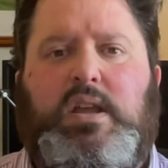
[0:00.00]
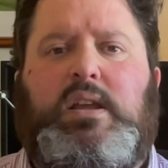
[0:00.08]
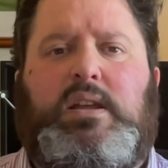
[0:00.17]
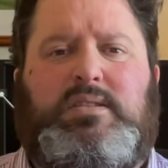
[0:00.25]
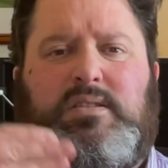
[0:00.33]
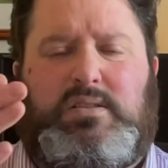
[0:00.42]

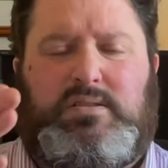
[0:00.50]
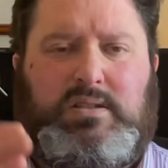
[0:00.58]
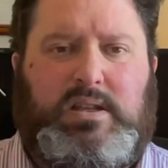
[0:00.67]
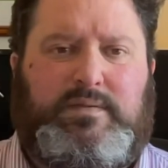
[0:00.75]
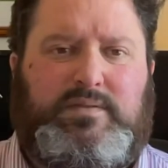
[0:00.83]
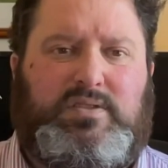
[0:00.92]
it does
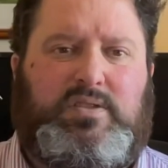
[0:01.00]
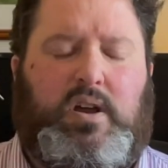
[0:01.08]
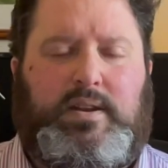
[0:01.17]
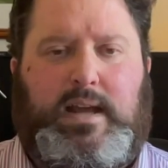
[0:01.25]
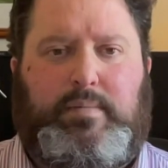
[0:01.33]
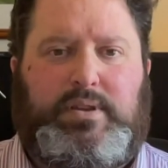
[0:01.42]
lift the
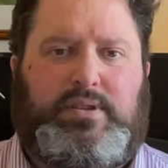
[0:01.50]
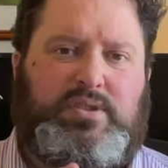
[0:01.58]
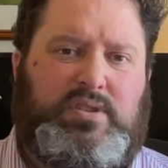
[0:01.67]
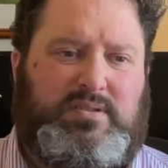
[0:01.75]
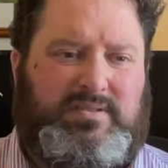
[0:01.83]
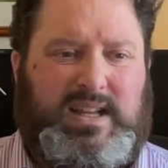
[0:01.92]

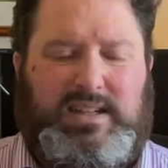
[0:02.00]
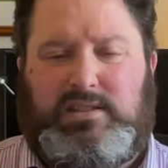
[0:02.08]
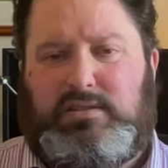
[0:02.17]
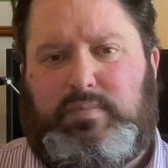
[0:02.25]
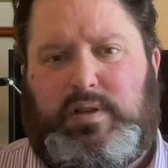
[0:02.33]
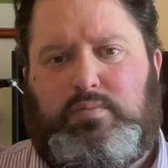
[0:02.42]
dynamics that
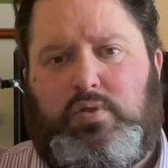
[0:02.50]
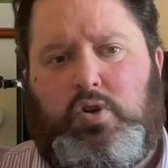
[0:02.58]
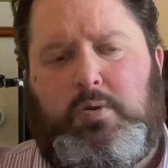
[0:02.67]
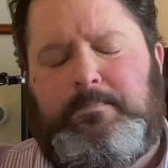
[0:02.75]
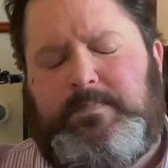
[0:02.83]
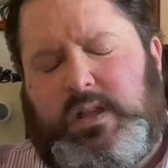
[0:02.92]
little bit more.